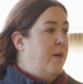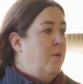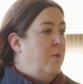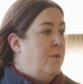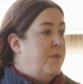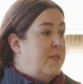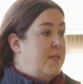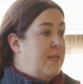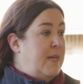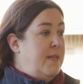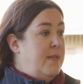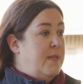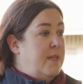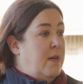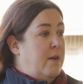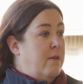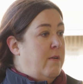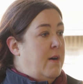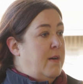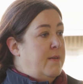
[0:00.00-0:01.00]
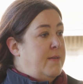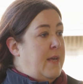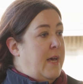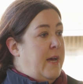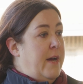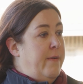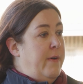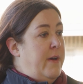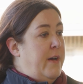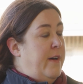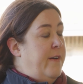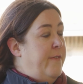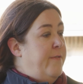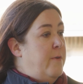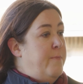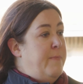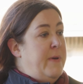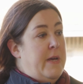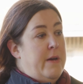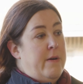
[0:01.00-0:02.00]
horses into the grass area
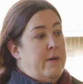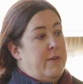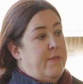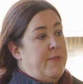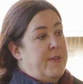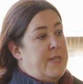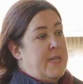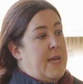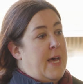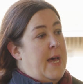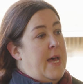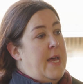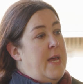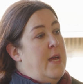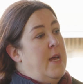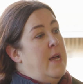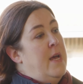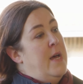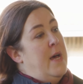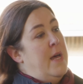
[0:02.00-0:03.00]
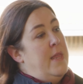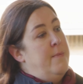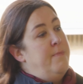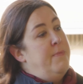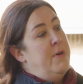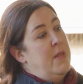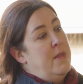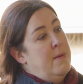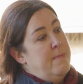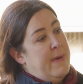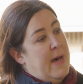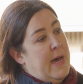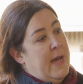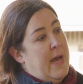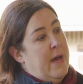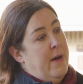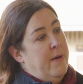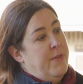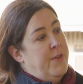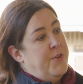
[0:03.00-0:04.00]
for a period of the day and then put them back
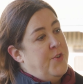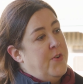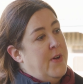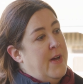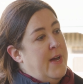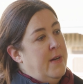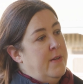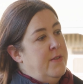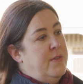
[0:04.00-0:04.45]
out on the track.